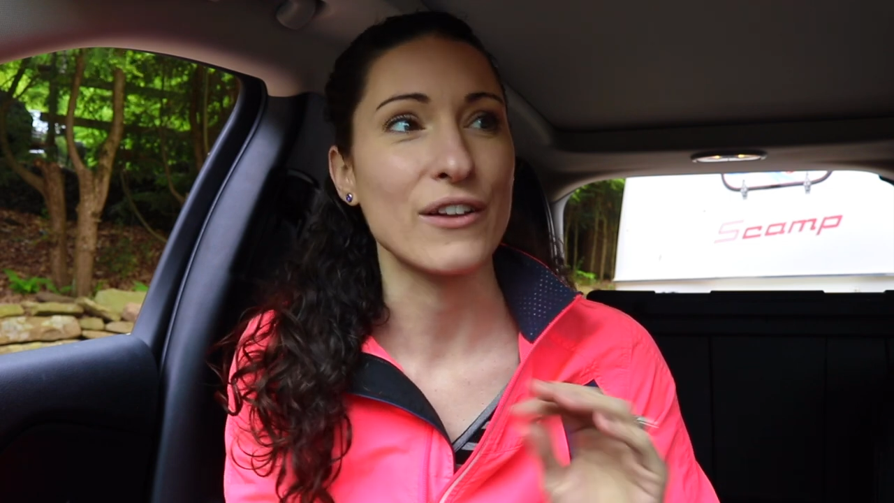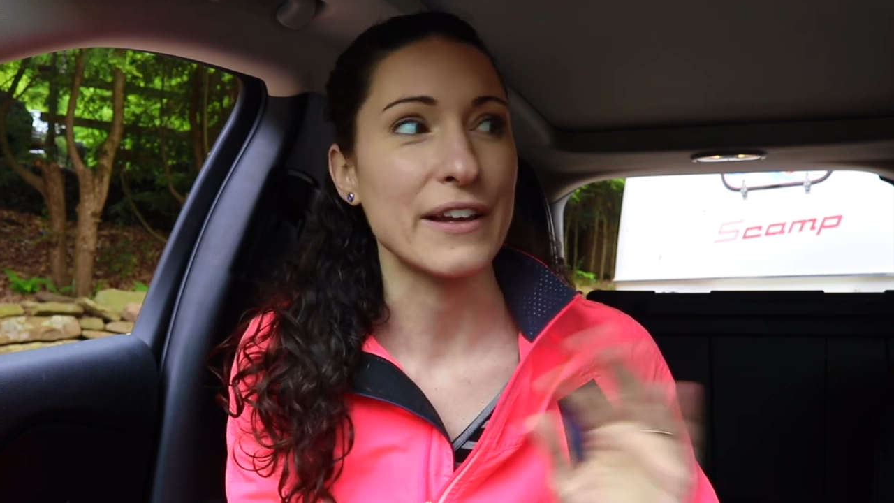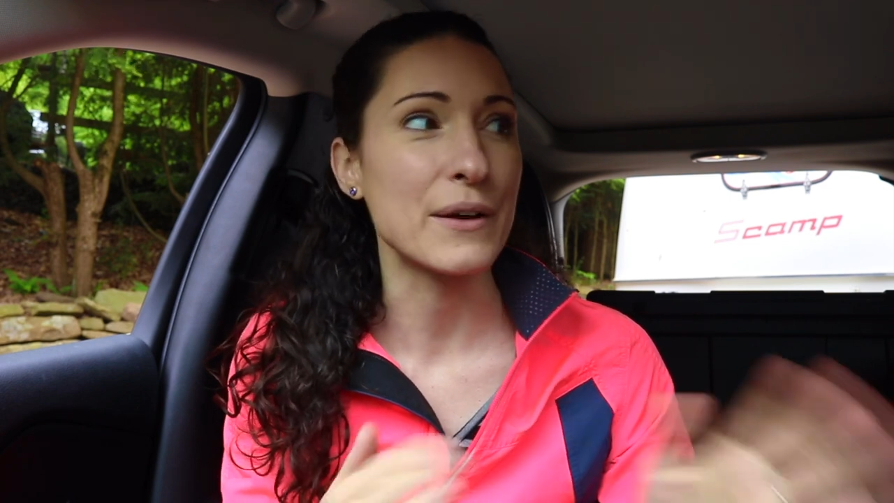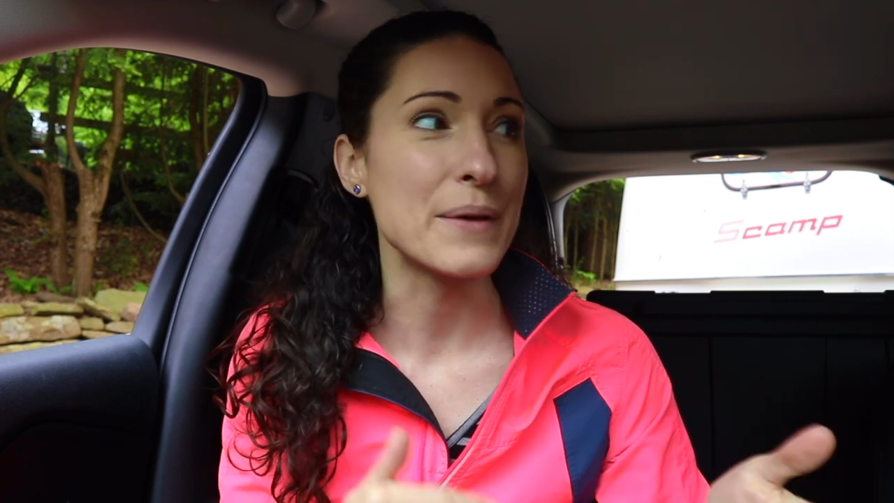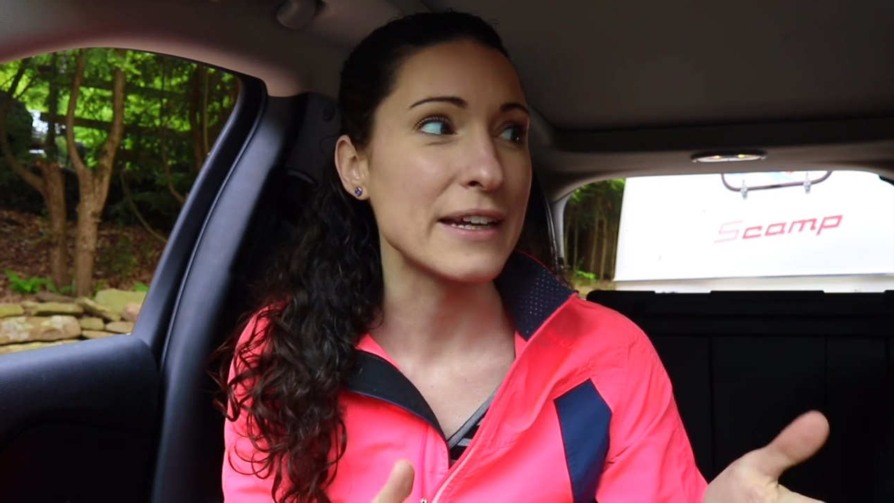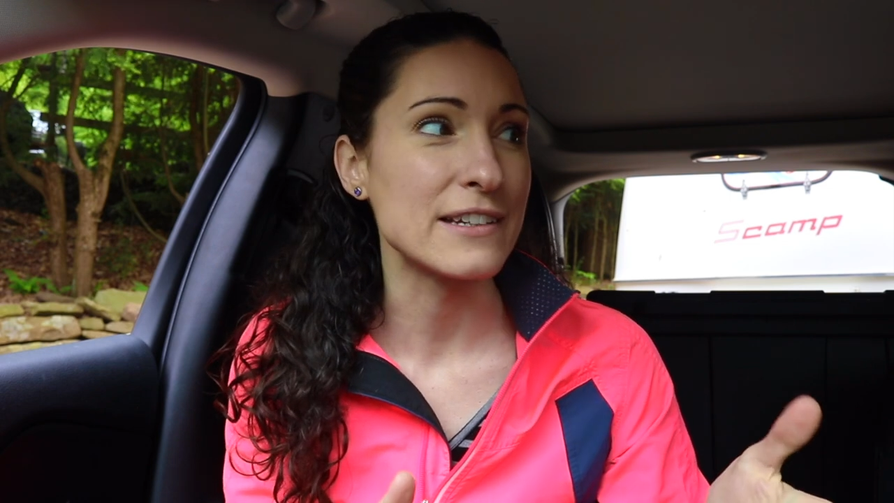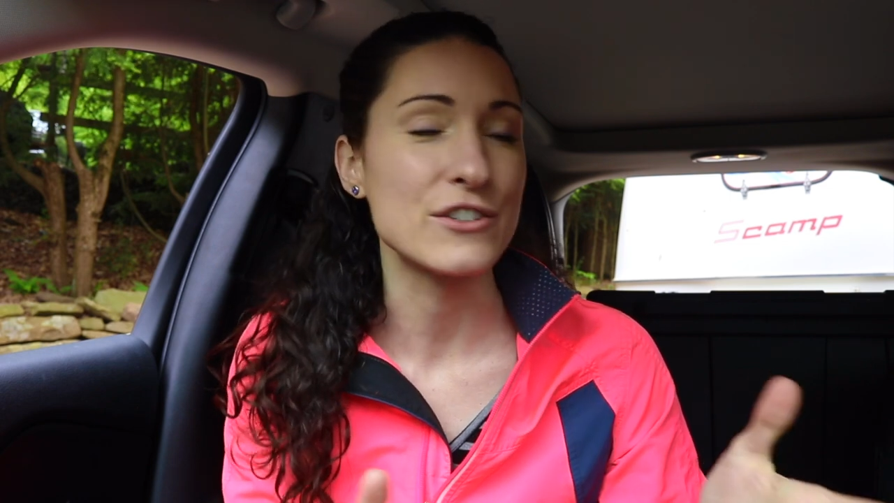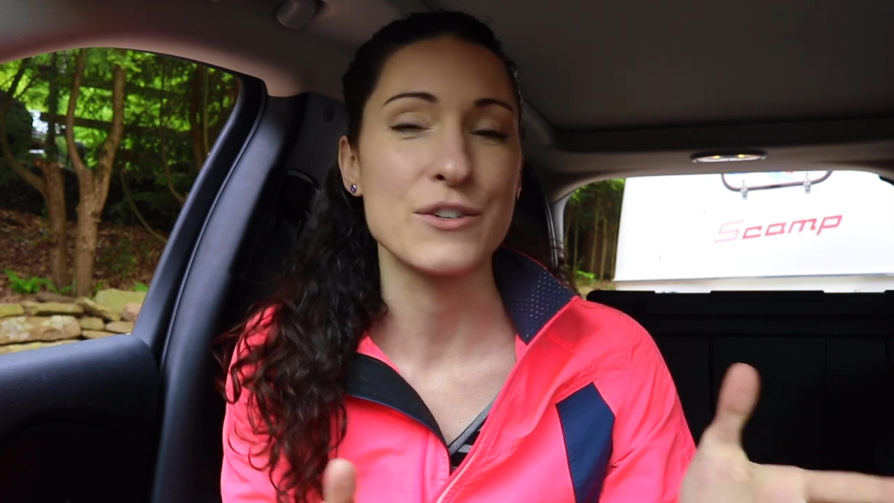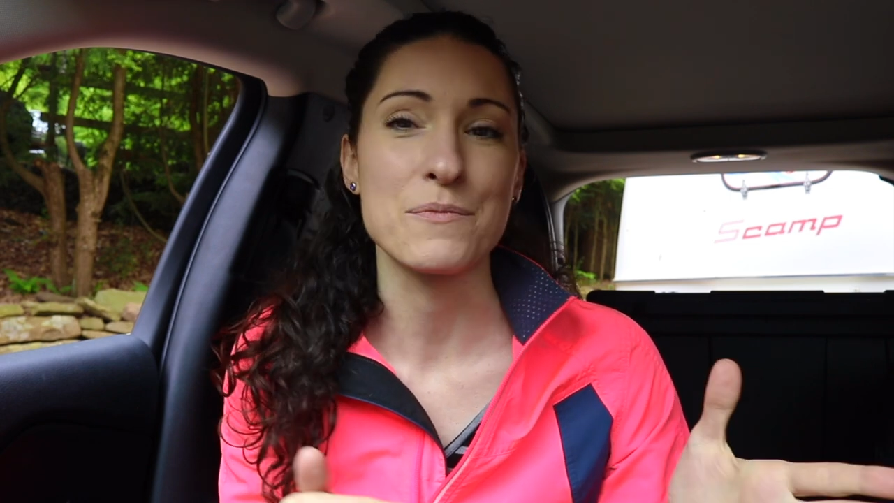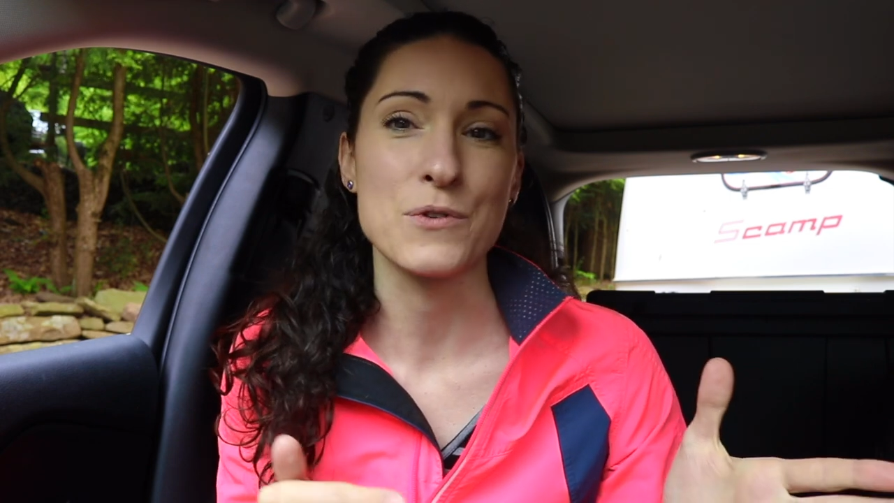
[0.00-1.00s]
like going into
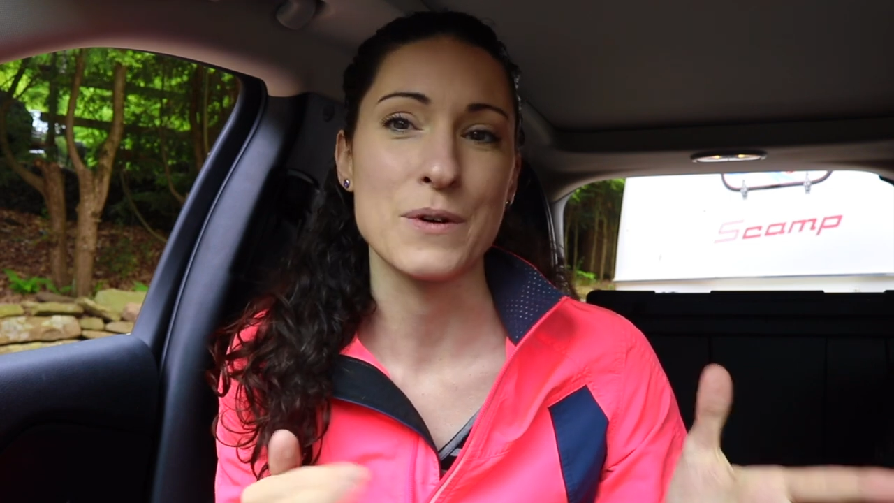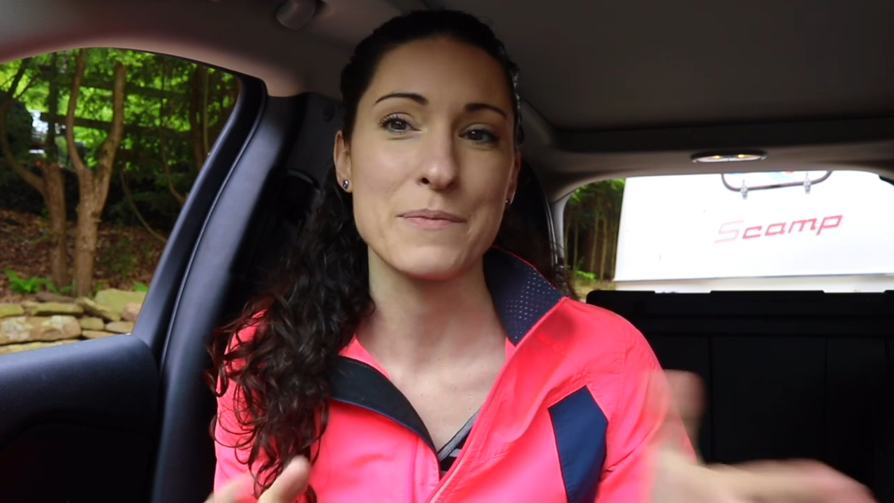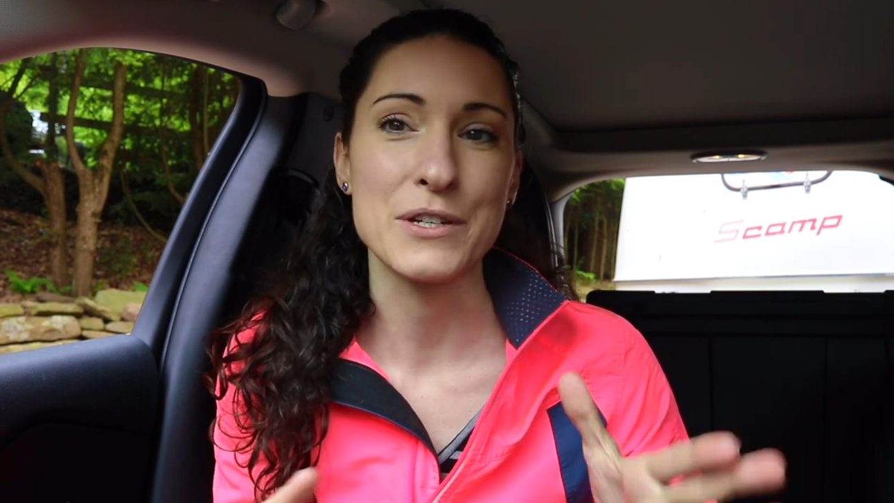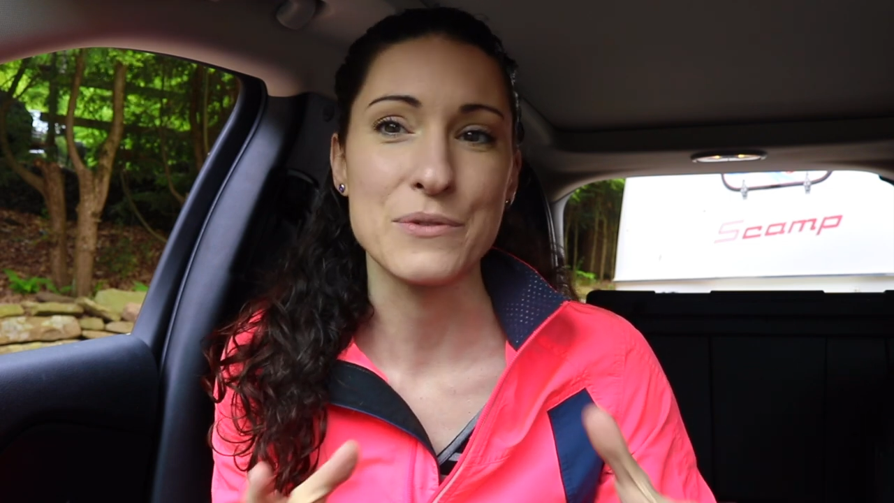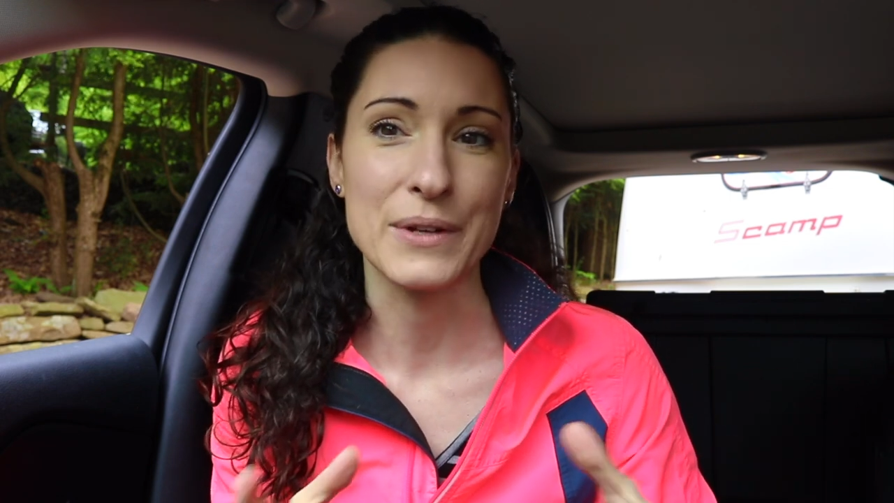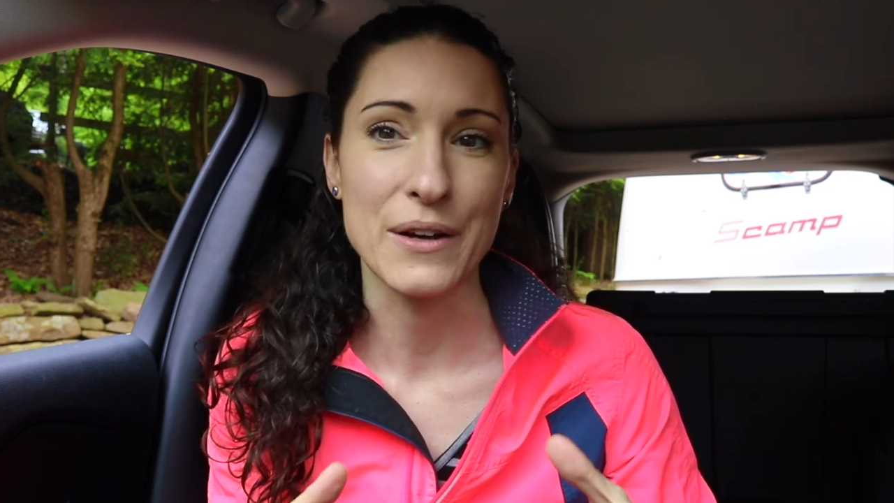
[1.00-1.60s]
Jim Thorpe and doing